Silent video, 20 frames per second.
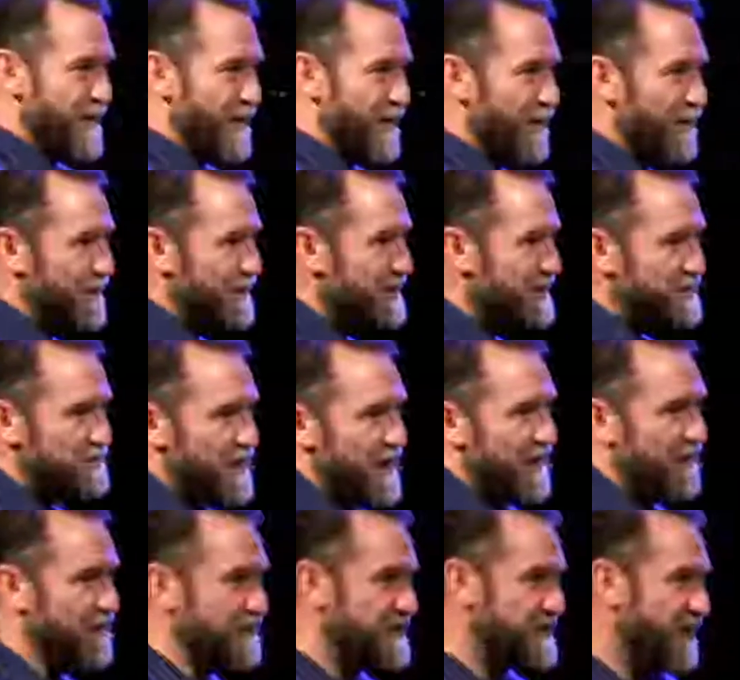Or are we just
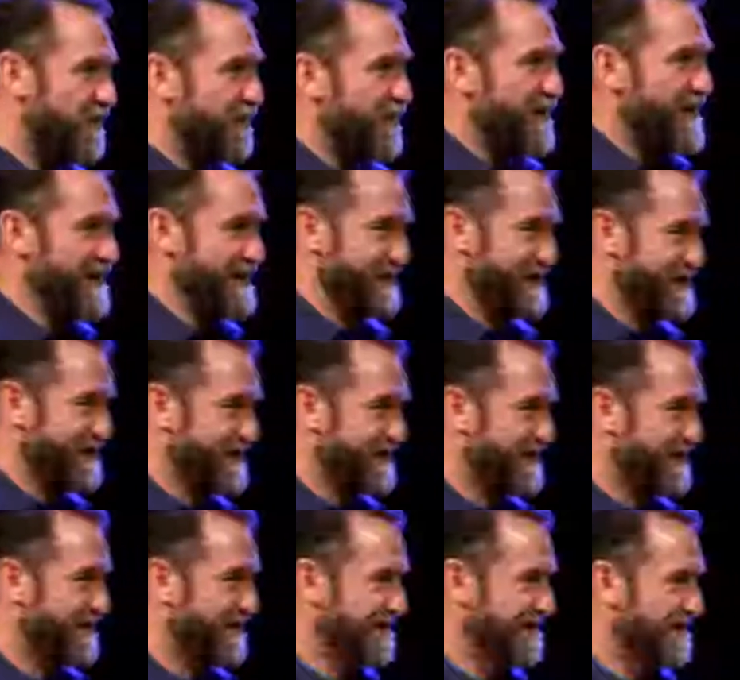praying for stuff for us?
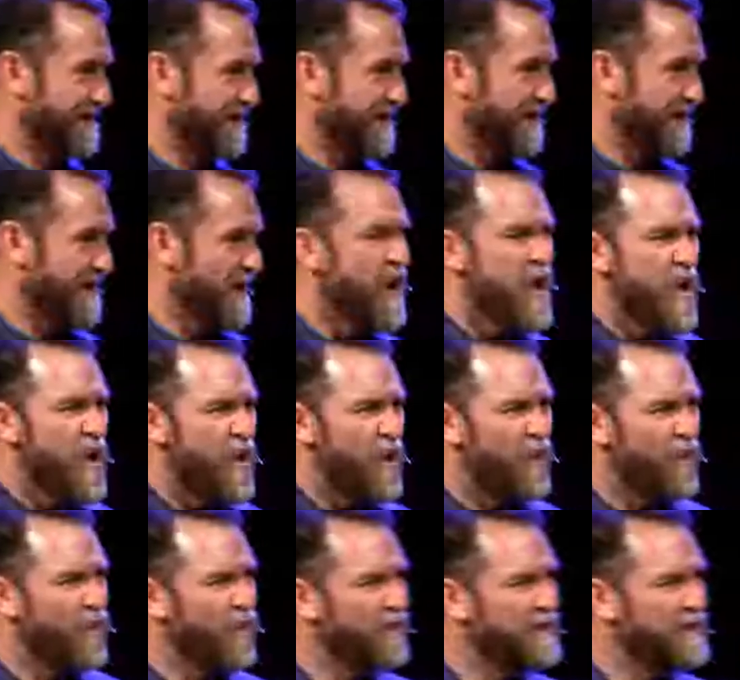Or